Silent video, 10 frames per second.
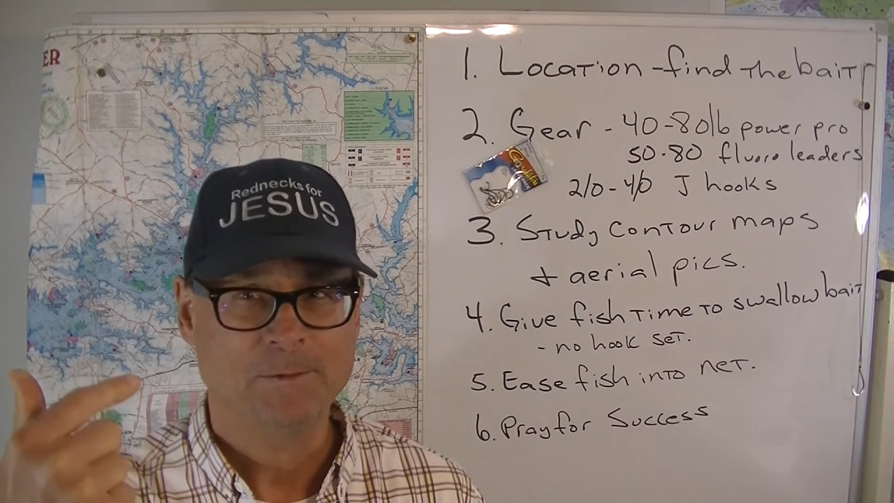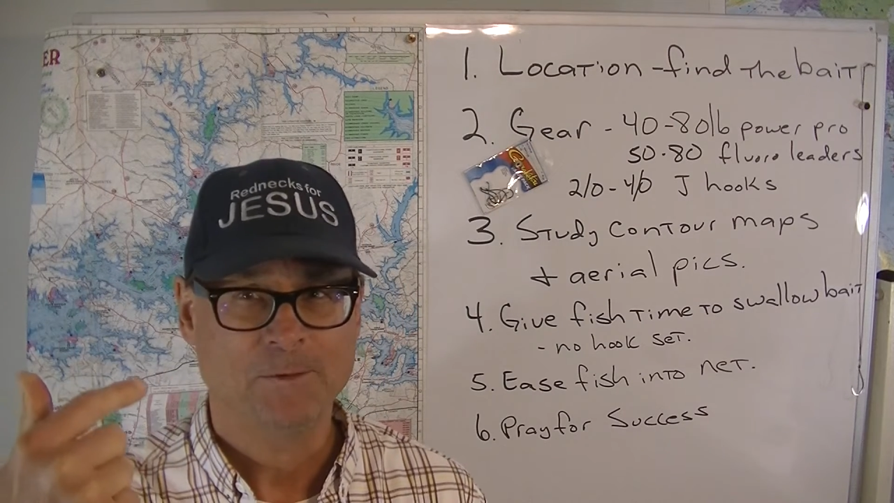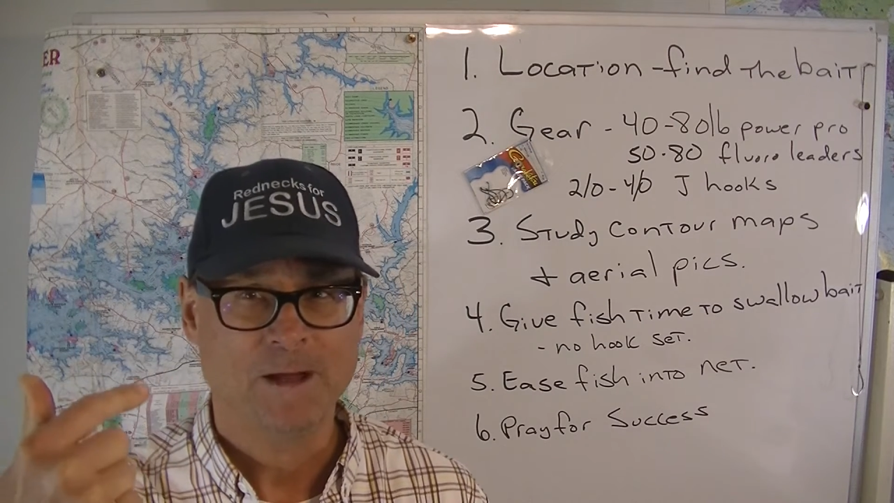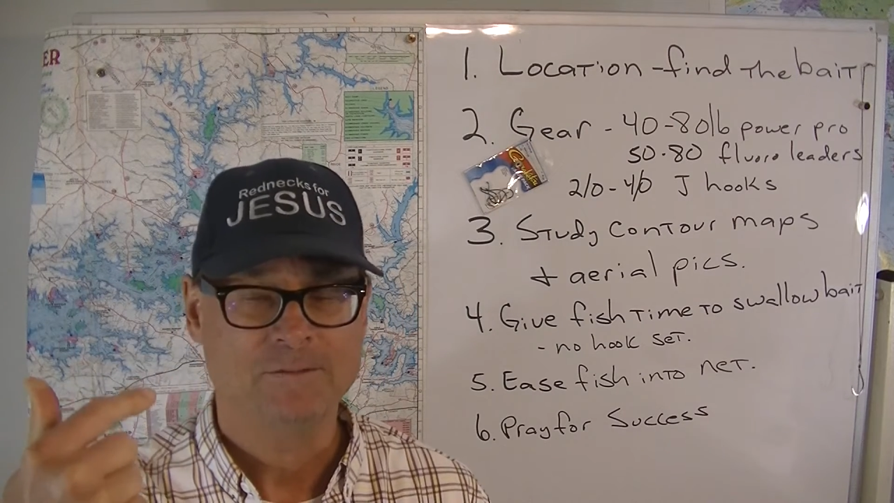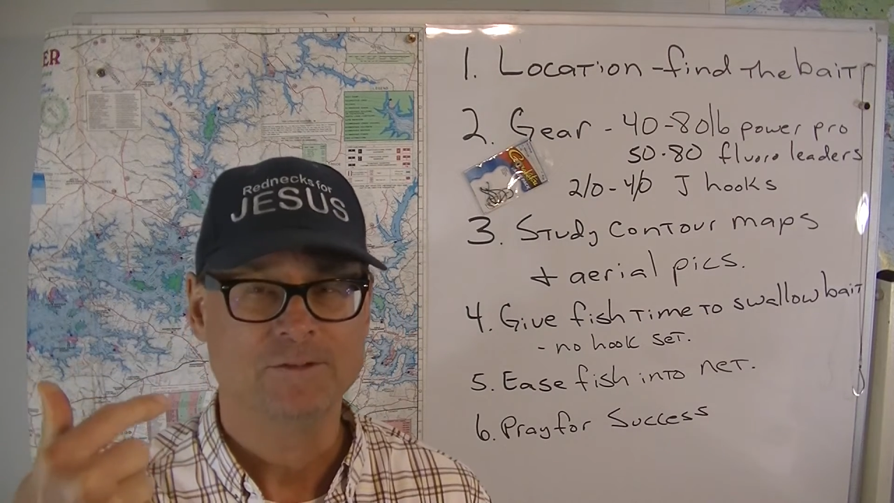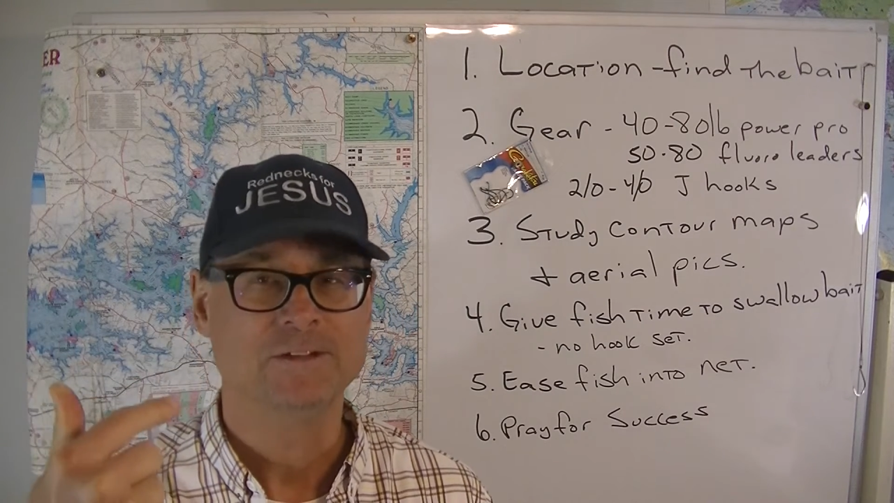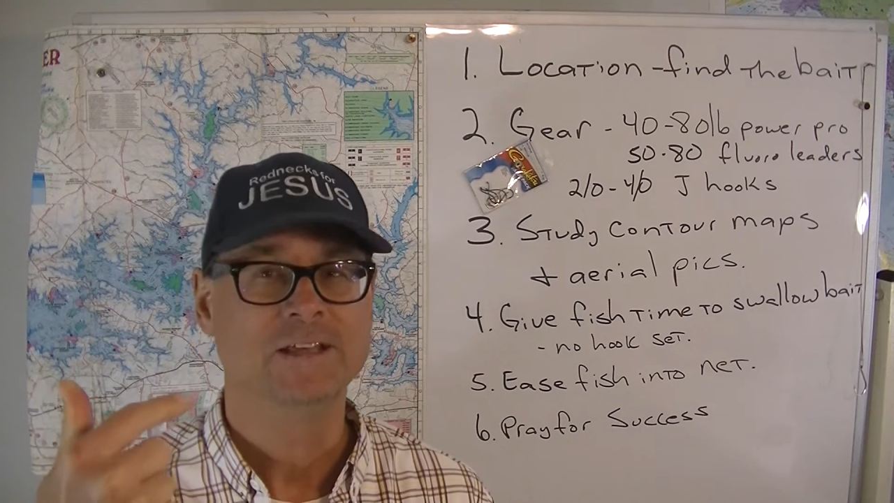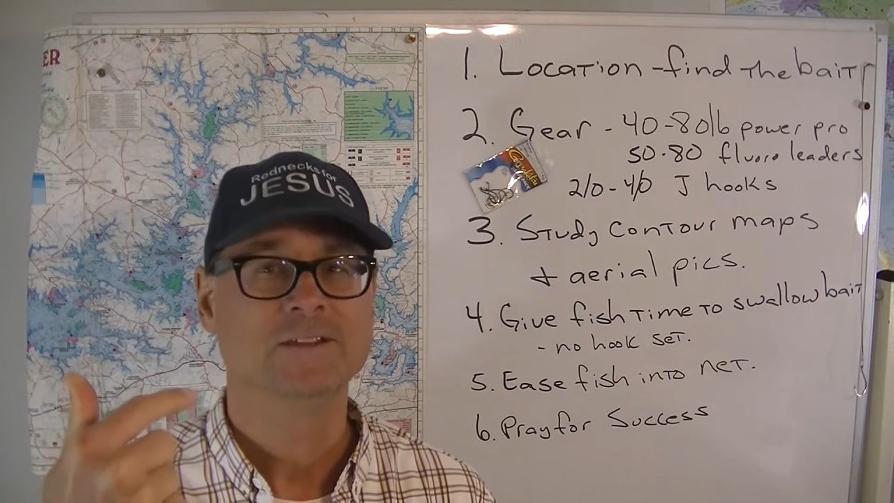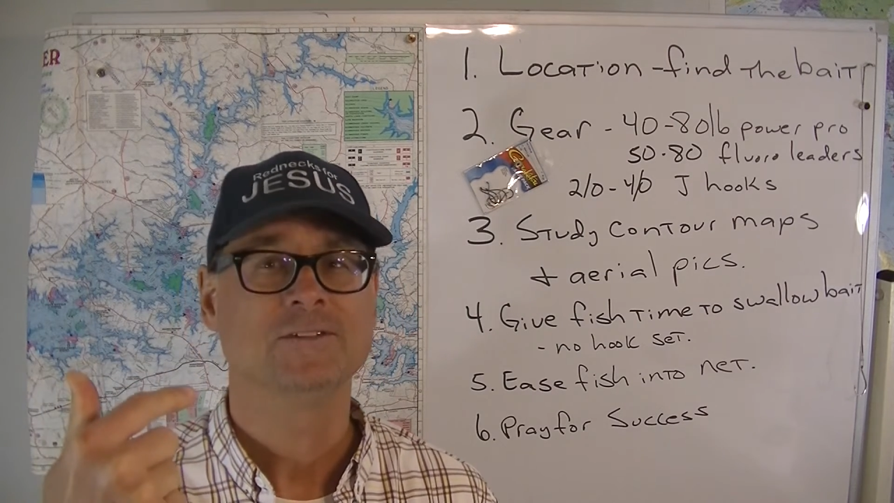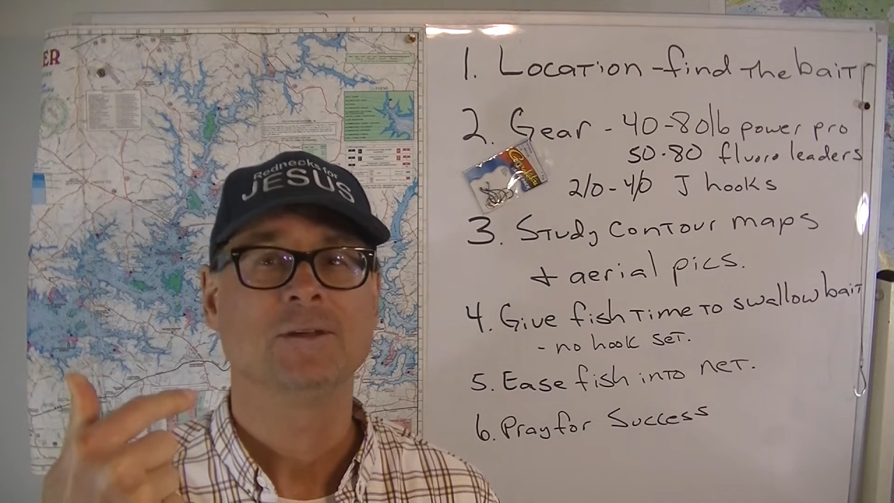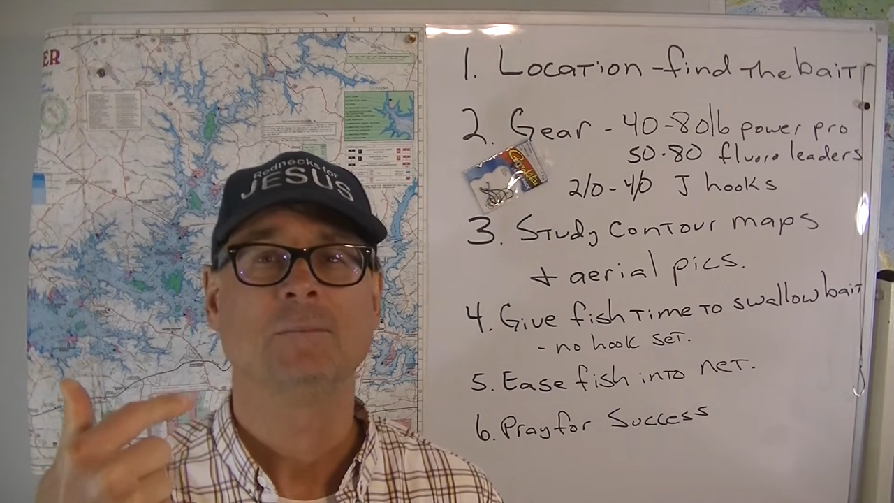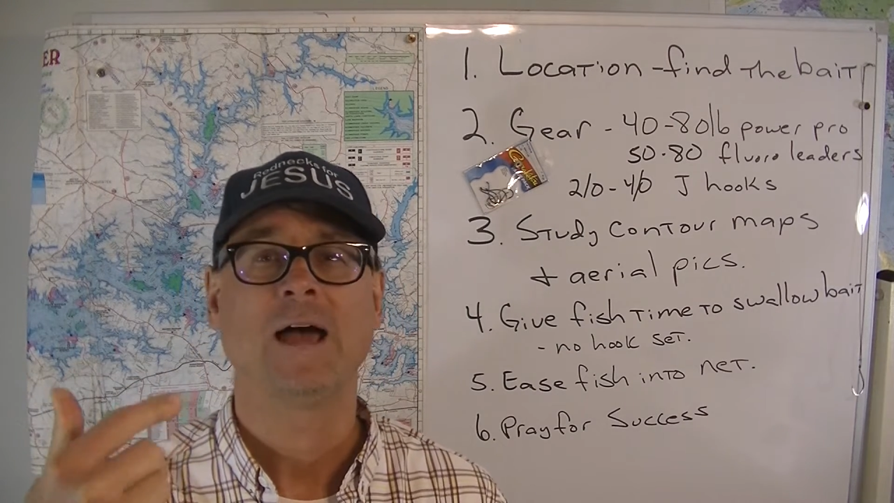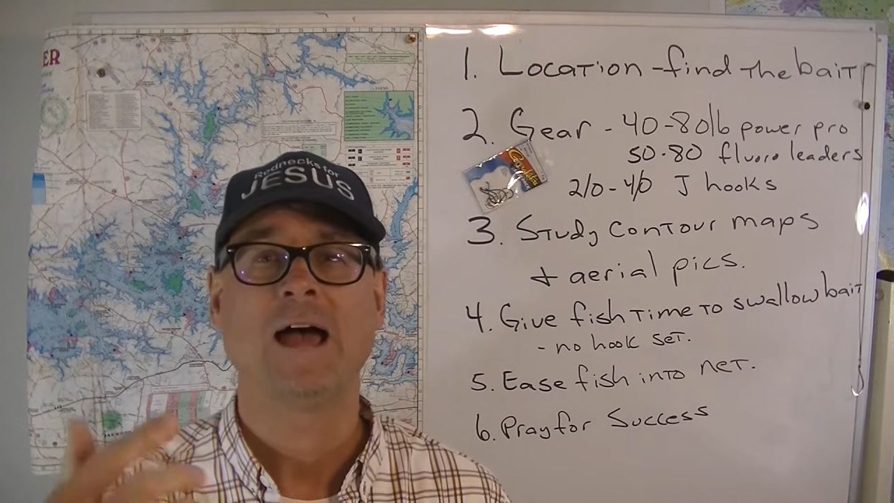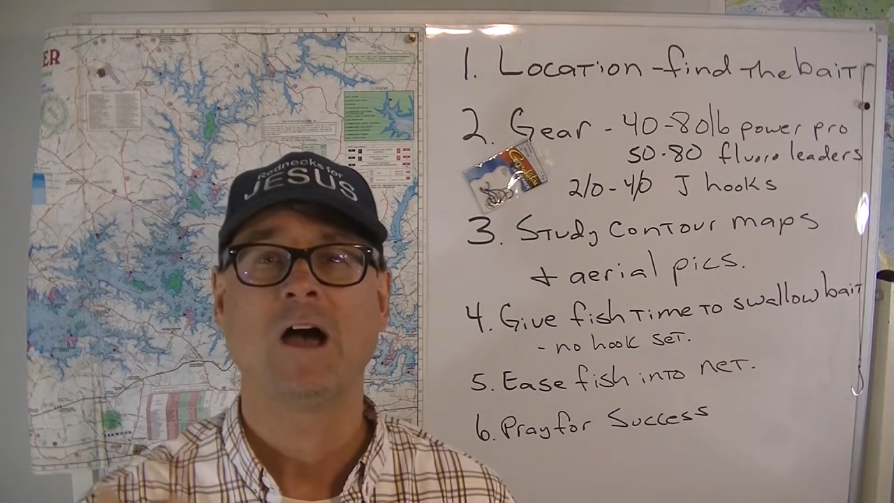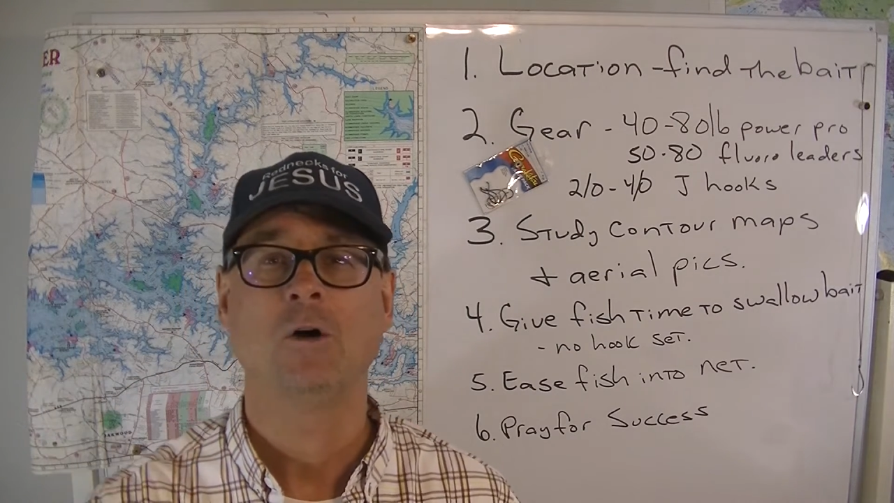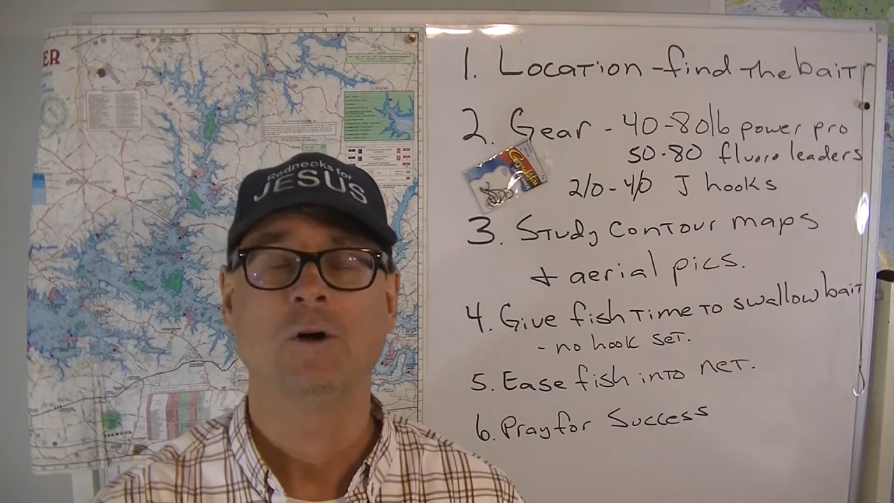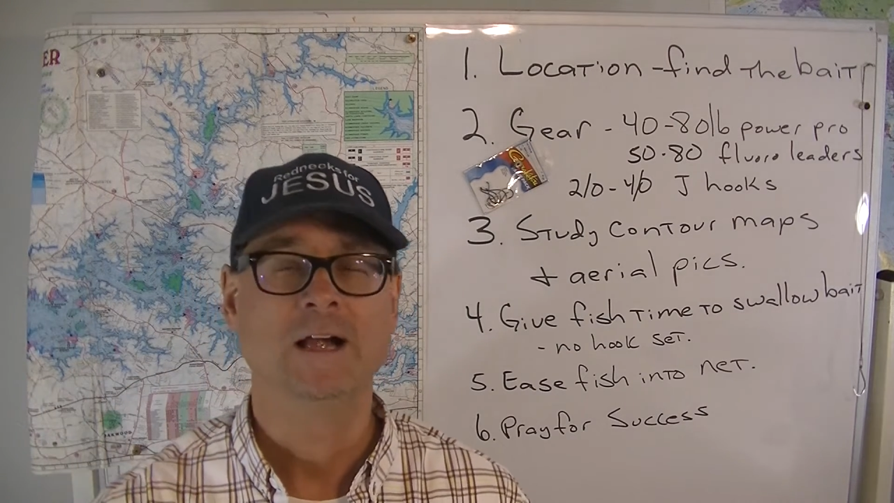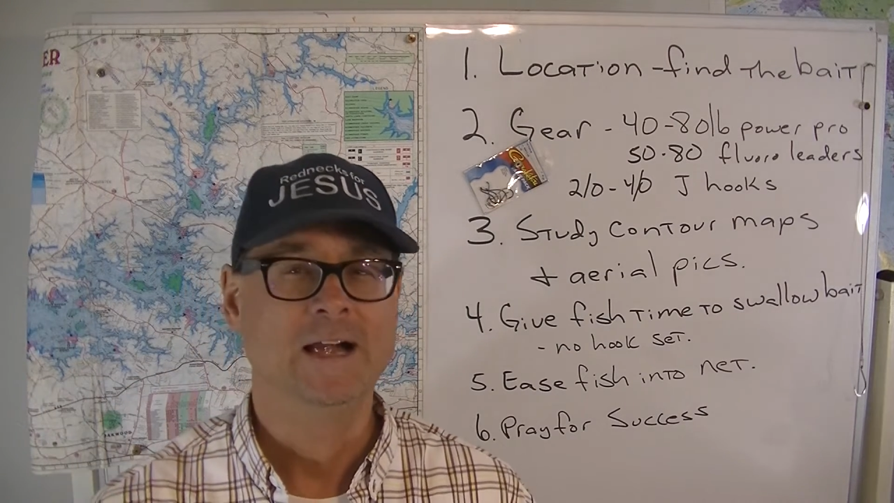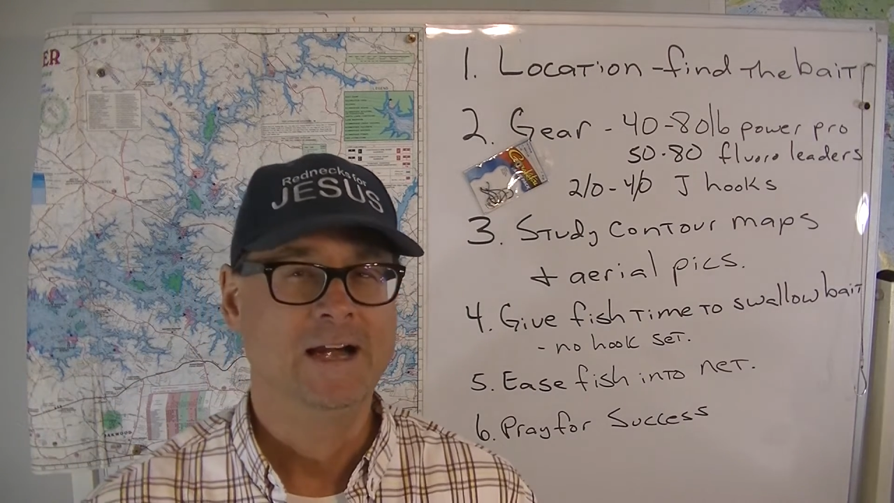around their teeth somehow,